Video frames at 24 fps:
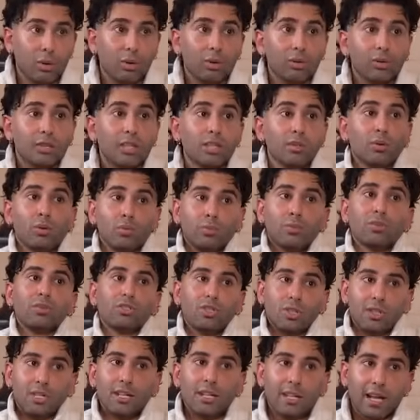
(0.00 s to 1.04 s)
or they don't put
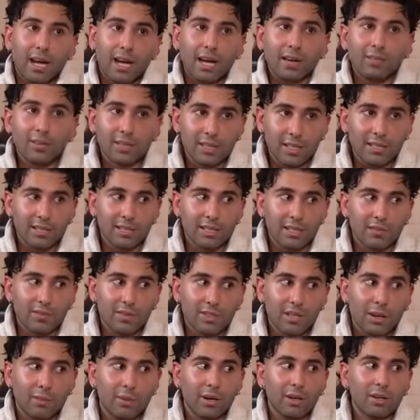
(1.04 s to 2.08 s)
chili in. I have a sensitive
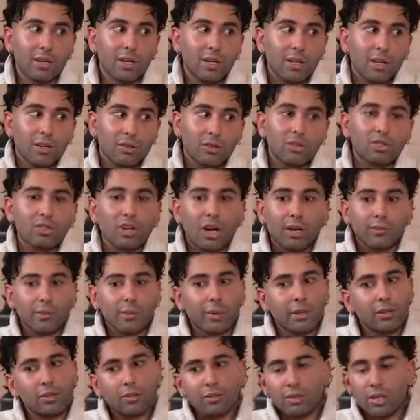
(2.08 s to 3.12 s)
stomach because John
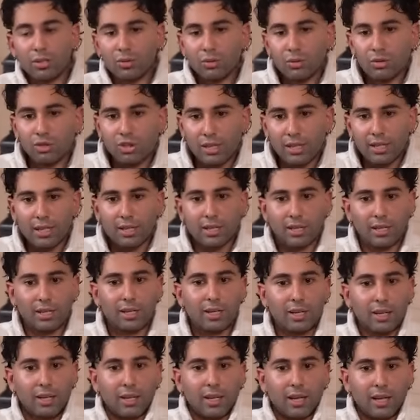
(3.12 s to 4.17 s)
will be like, no, there's no chili in
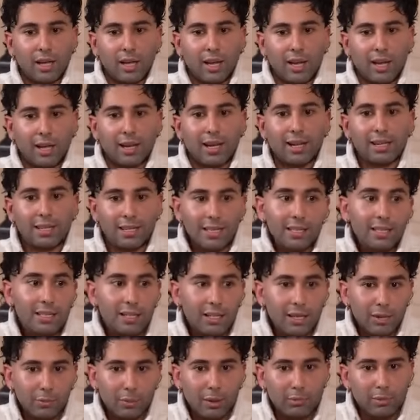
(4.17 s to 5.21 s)
it. And I'll eat
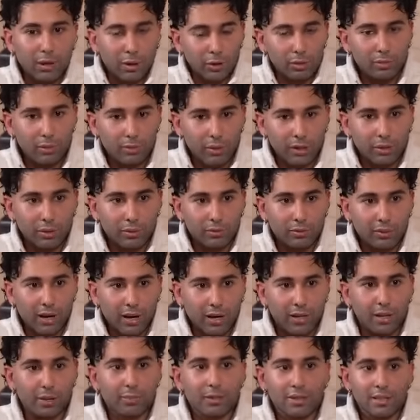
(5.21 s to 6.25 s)
it and my mouth will be on
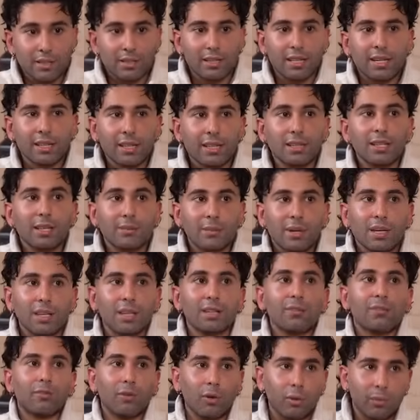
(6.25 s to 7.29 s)
fire. But the day that they make
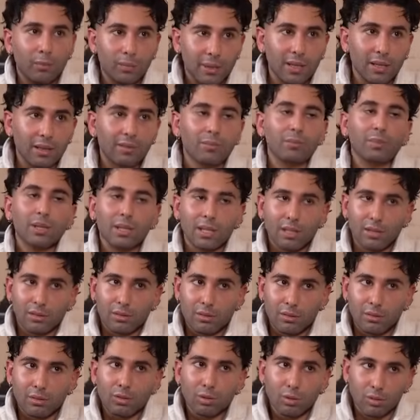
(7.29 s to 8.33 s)
it for me,
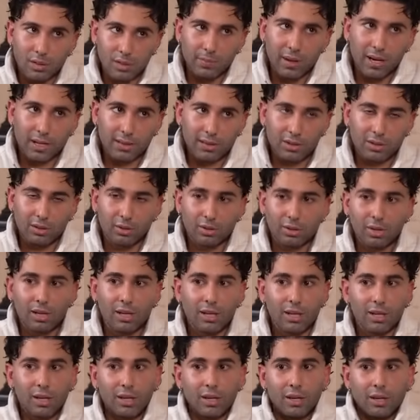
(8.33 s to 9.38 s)
meaning no spice at all,
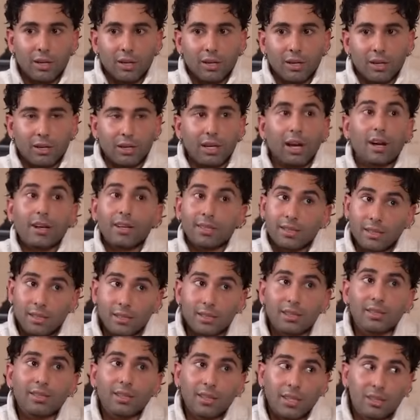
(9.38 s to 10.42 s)
yeah, it's,
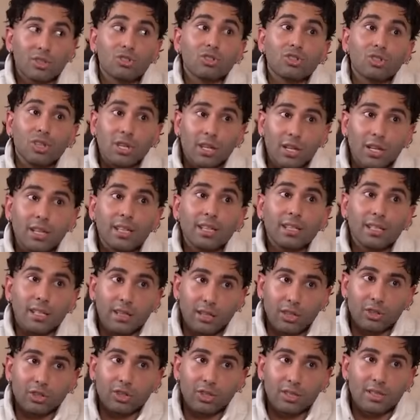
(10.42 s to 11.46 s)
it's really
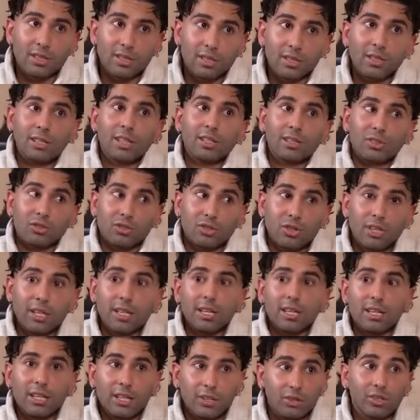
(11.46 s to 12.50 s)
delicious. It's
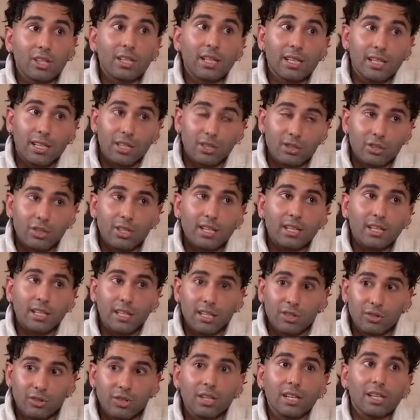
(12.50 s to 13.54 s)
really, really,
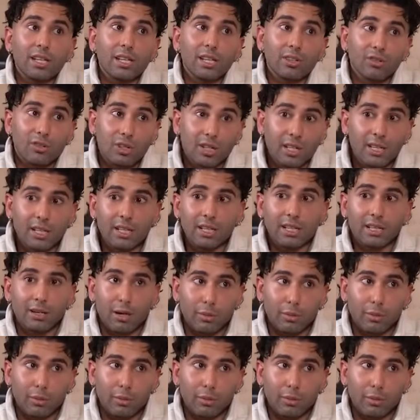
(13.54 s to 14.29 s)
really, really, really